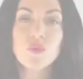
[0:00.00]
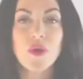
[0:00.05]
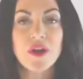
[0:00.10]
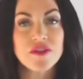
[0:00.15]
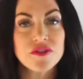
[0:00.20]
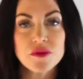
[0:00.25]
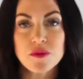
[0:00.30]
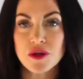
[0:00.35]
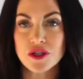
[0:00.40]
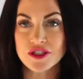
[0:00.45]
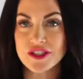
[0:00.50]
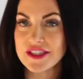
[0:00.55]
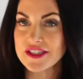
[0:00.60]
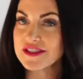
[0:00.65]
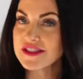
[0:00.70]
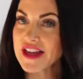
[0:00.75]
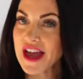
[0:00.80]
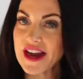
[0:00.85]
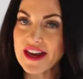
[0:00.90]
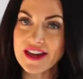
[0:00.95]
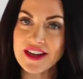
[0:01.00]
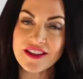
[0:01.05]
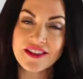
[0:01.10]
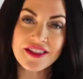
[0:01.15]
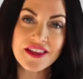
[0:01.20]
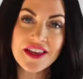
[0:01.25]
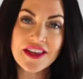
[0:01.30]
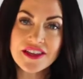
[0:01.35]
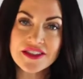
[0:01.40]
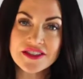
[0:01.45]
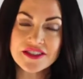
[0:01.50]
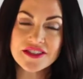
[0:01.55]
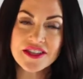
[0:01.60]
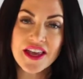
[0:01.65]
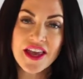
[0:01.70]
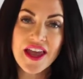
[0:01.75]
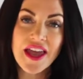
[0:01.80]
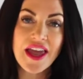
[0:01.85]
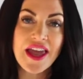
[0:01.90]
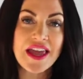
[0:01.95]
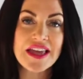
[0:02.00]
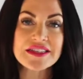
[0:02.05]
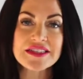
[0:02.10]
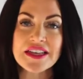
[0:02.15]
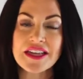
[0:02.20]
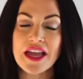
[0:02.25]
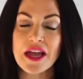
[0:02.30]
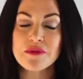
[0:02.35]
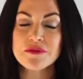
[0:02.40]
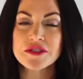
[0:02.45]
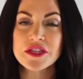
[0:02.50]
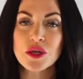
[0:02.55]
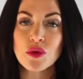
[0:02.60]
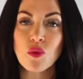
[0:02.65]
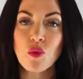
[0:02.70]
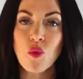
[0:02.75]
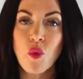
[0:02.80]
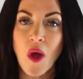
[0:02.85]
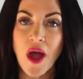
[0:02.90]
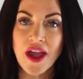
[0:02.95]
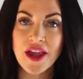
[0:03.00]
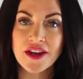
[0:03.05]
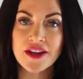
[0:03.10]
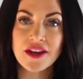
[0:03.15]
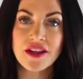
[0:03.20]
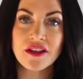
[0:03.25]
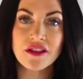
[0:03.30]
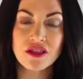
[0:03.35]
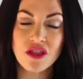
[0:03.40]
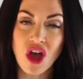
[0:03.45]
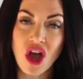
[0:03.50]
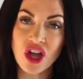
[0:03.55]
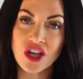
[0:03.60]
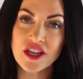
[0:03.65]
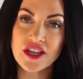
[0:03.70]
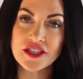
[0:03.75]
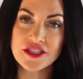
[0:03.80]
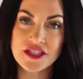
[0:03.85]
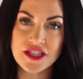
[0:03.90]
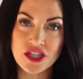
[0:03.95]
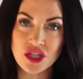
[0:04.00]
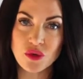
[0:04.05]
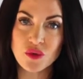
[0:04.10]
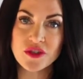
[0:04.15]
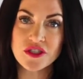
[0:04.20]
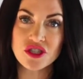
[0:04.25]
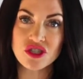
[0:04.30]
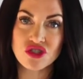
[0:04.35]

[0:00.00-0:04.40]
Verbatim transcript: One of the most exciting things is it comes in one long continuous